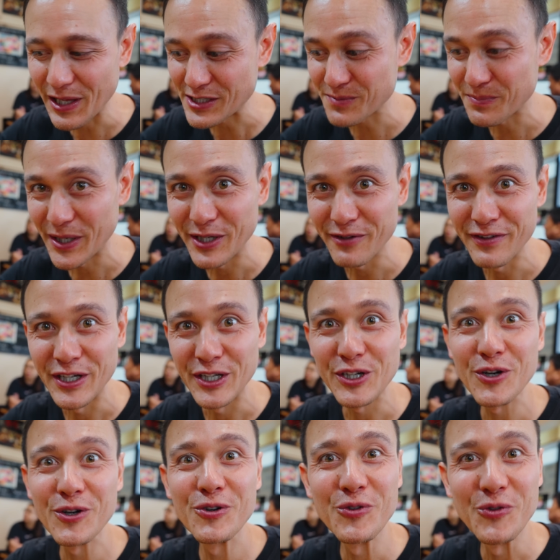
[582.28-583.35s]
Last bite of an
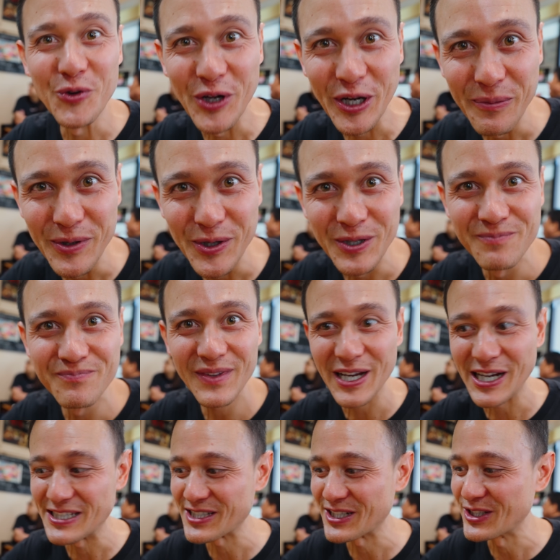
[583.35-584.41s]
incredible
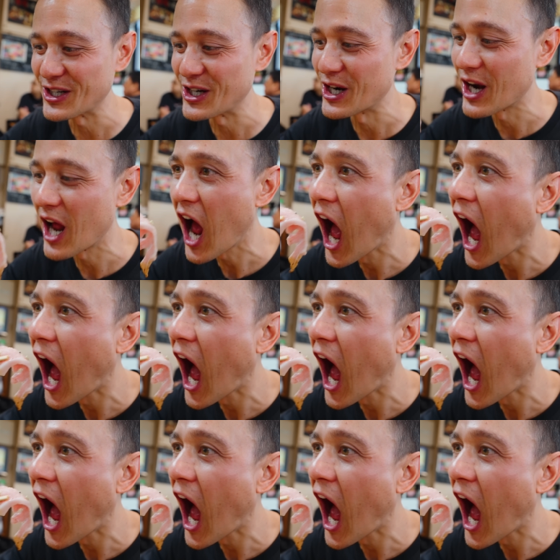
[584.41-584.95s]
kaizendon.